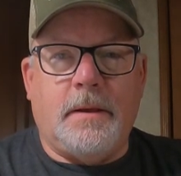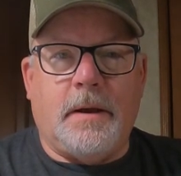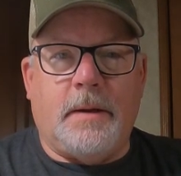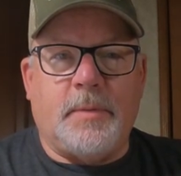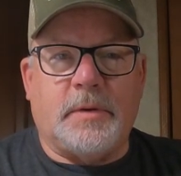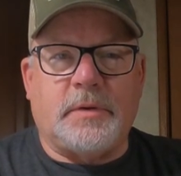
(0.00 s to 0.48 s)

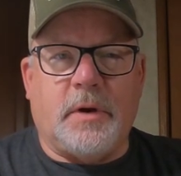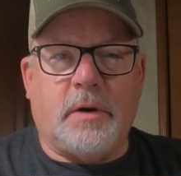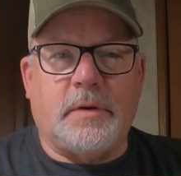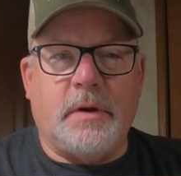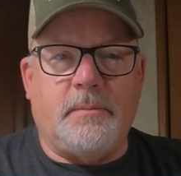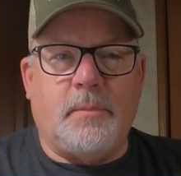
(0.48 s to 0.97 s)
going to
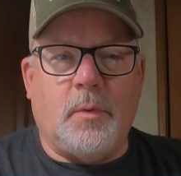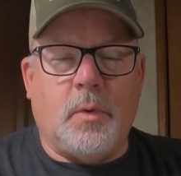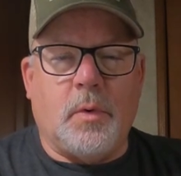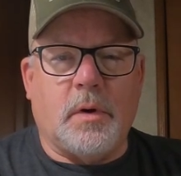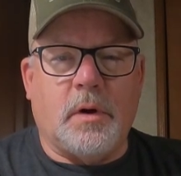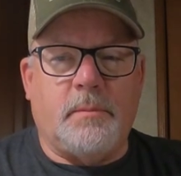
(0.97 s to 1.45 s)
talk to you
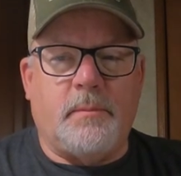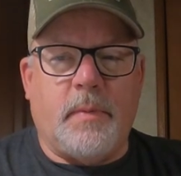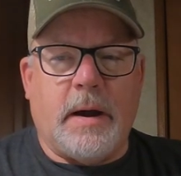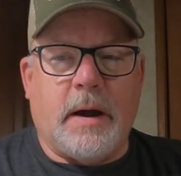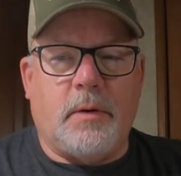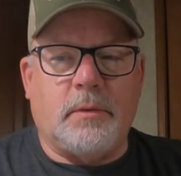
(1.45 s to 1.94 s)
more
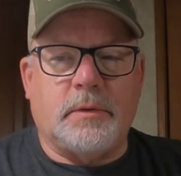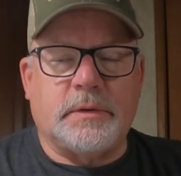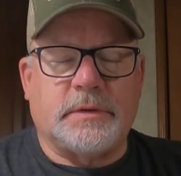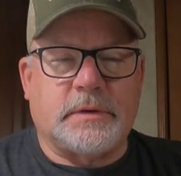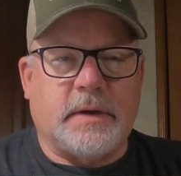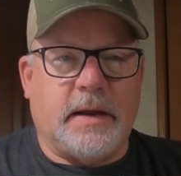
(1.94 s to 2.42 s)
about
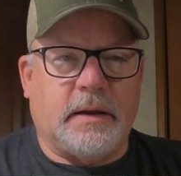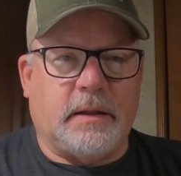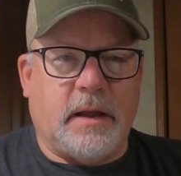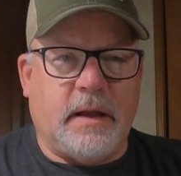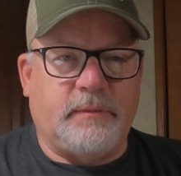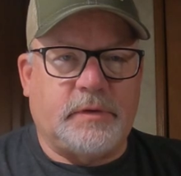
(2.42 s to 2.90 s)
just kind of
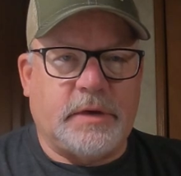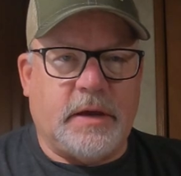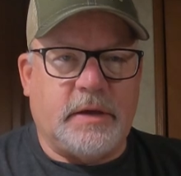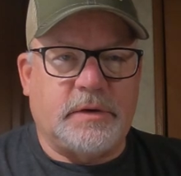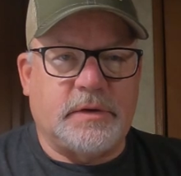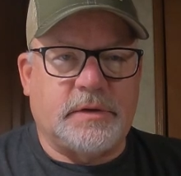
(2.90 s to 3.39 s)
life
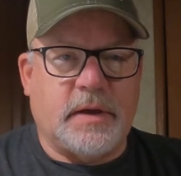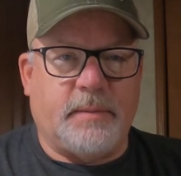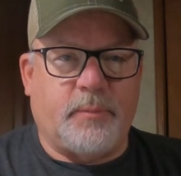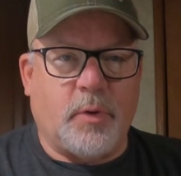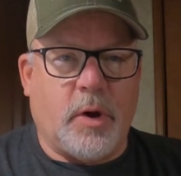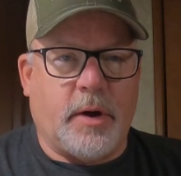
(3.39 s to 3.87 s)
changes
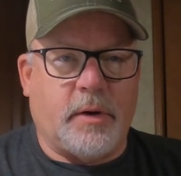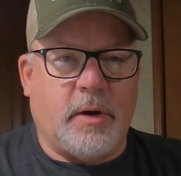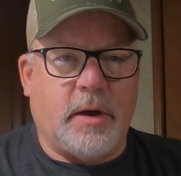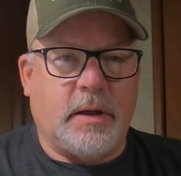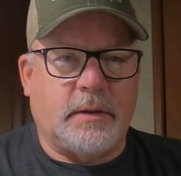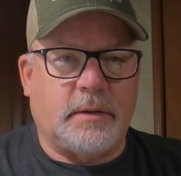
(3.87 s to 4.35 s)
that brought
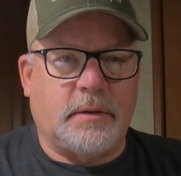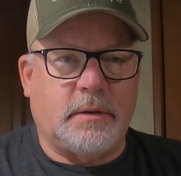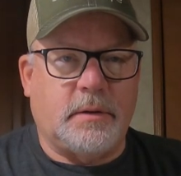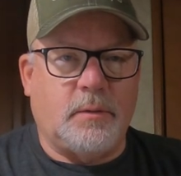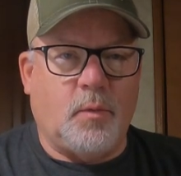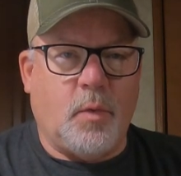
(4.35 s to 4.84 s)
on
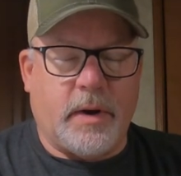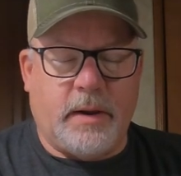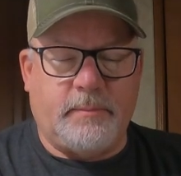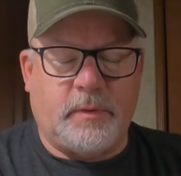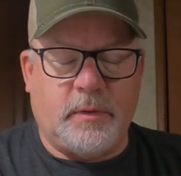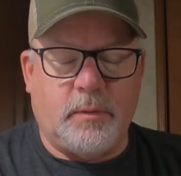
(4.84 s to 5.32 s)
what
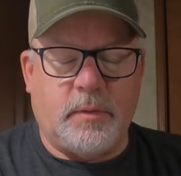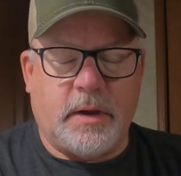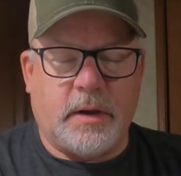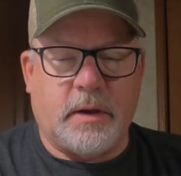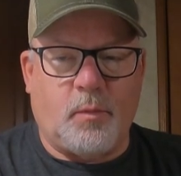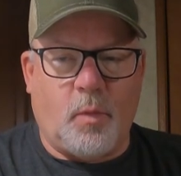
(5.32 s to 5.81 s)
I'm
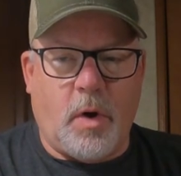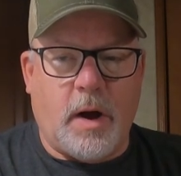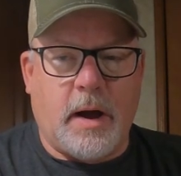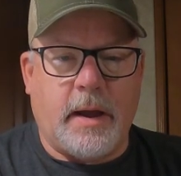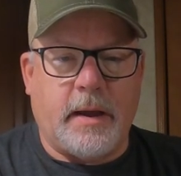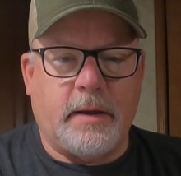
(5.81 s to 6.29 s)
doing and
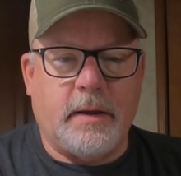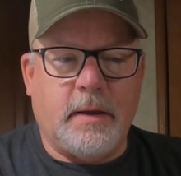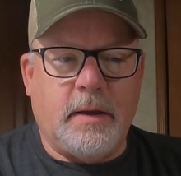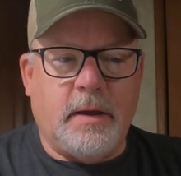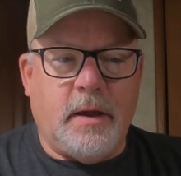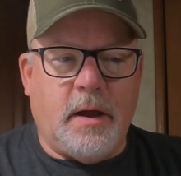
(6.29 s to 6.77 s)
why
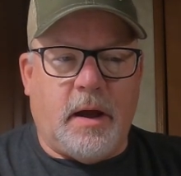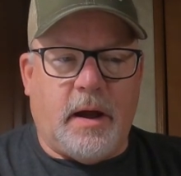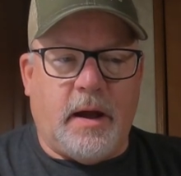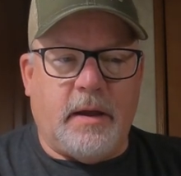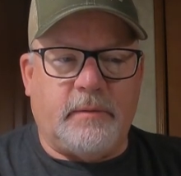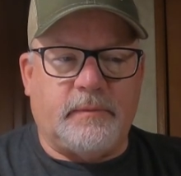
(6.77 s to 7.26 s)

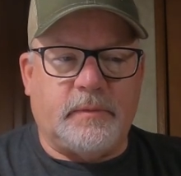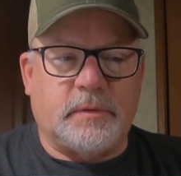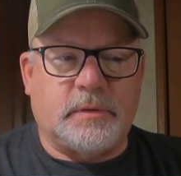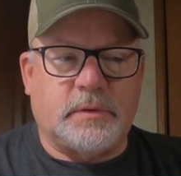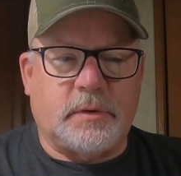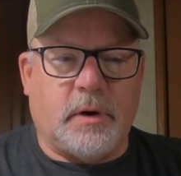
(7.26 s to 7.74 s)
I've
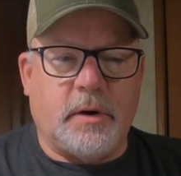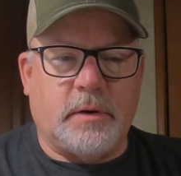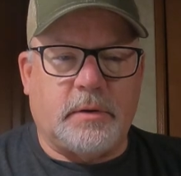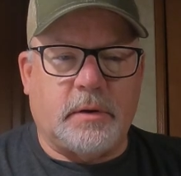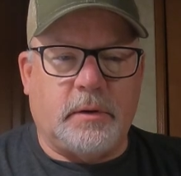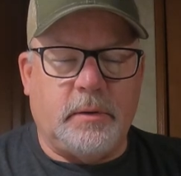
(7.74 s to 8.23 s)

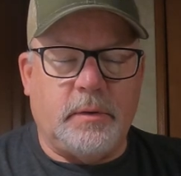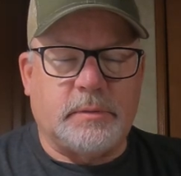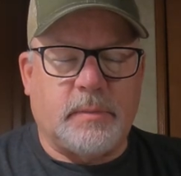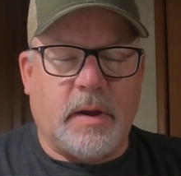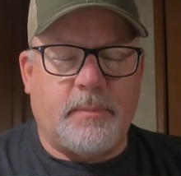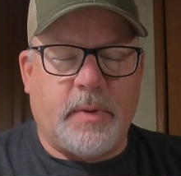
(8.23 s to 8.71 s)
started to lose
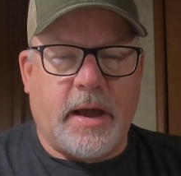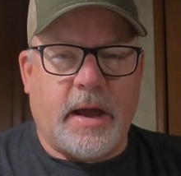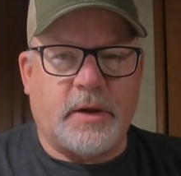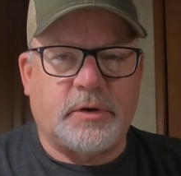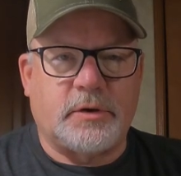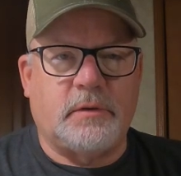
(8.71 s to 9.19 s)
my
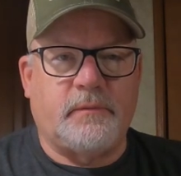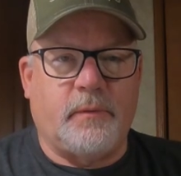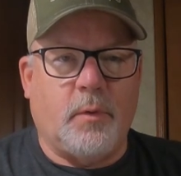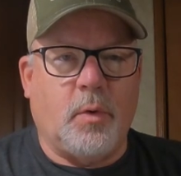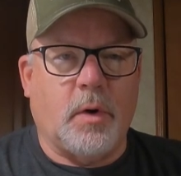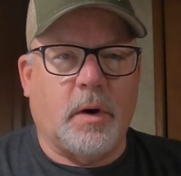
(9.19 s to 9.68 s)
passion
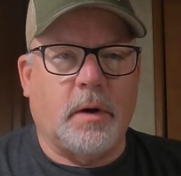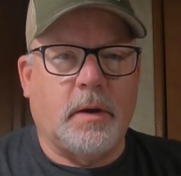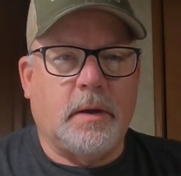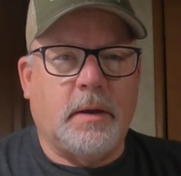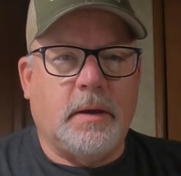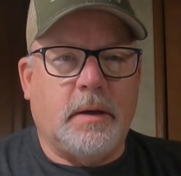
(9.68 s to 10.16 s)
for,
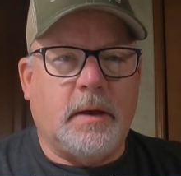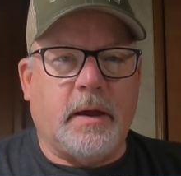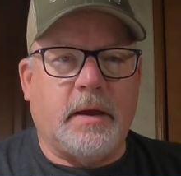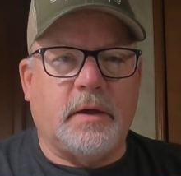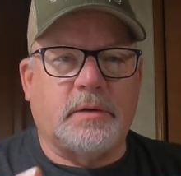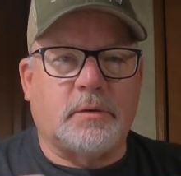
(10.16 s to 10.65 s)
I
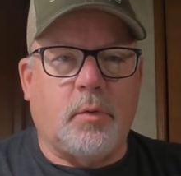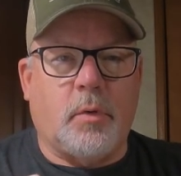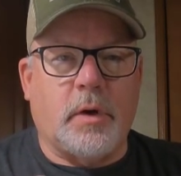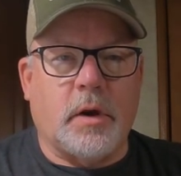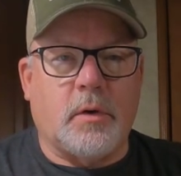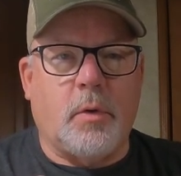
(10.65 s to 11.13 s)
guess,
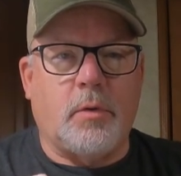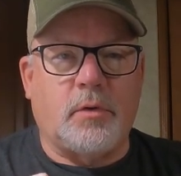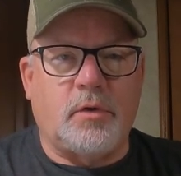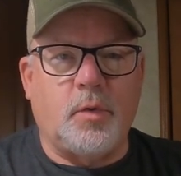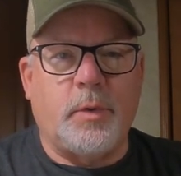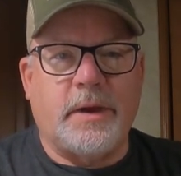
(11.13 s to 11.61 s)
quote
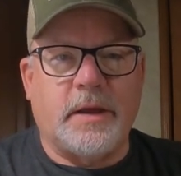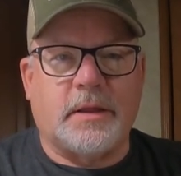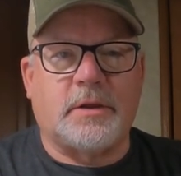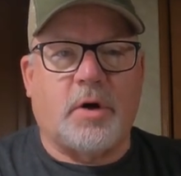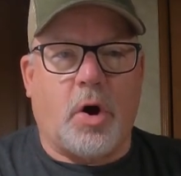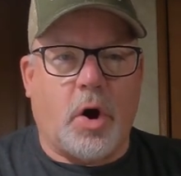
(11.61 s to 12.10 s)
unquote, doing
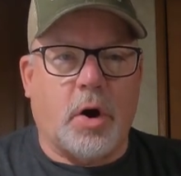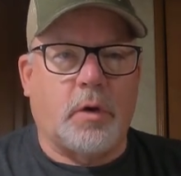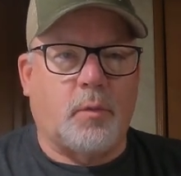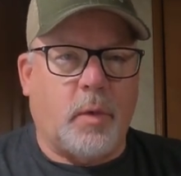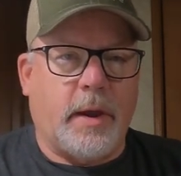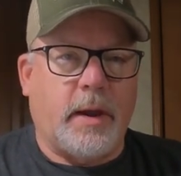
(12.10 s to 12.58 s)
it the
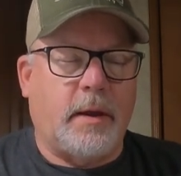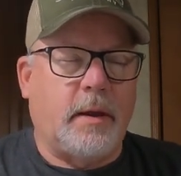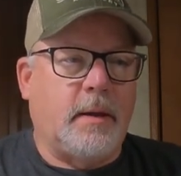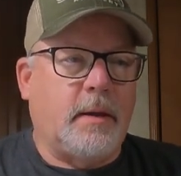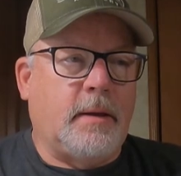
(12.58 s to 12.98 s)
hard way.